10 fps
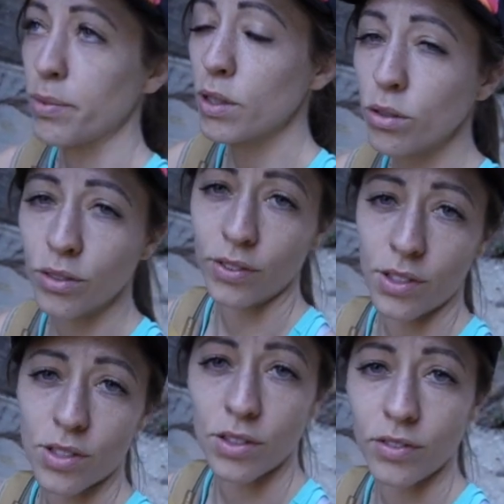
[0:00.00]

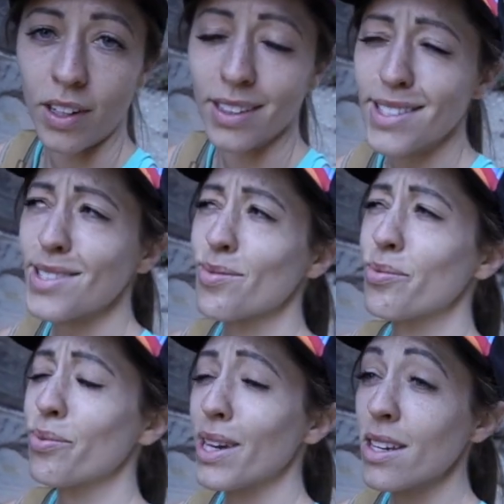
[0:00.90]
beautiful so far. This is
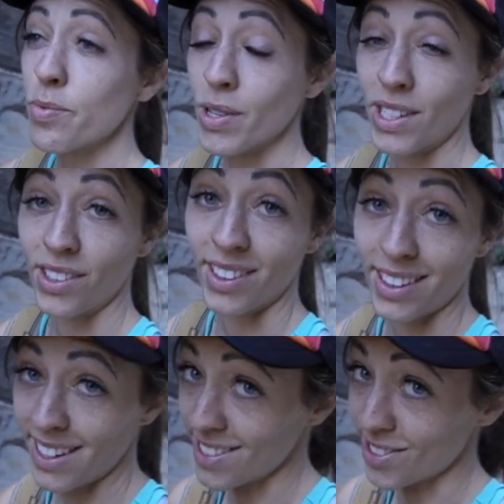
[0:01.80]
way prettier than
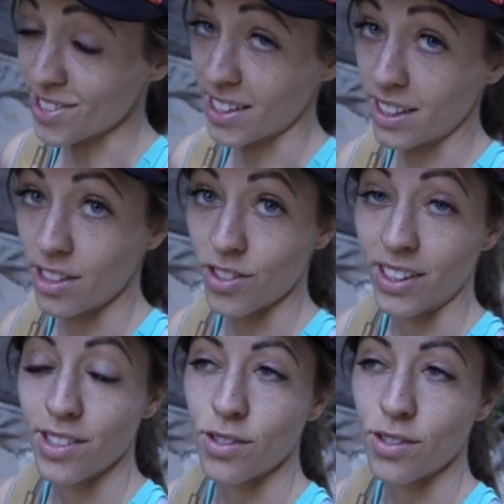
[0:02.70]
the Angel's Landing Trail.